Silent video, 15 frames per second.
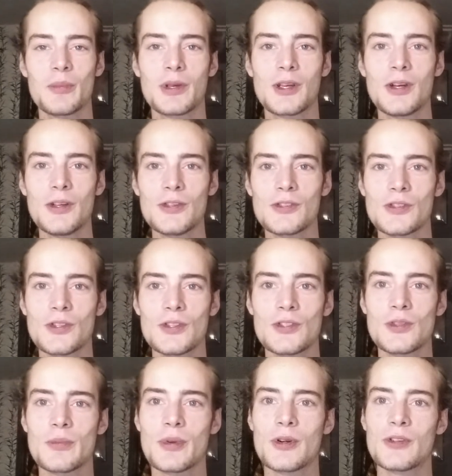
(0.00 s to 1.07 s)
Because
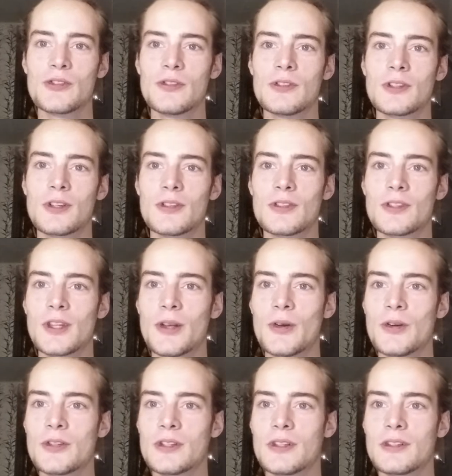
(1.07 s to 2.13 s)
such a person
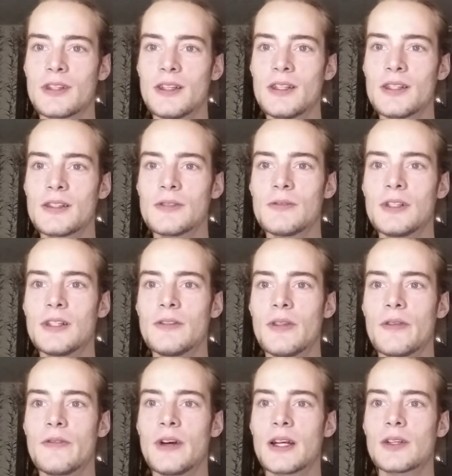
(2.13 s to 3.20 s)
considers attentively
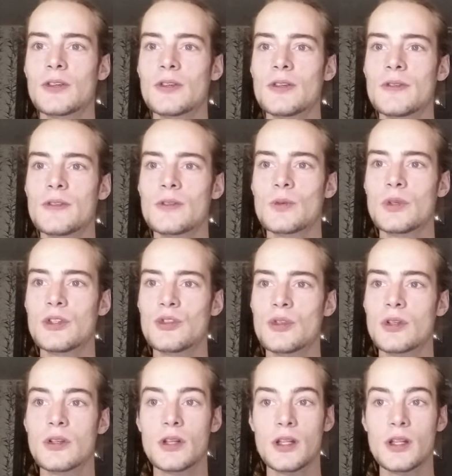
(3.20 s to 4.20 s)
the factors which should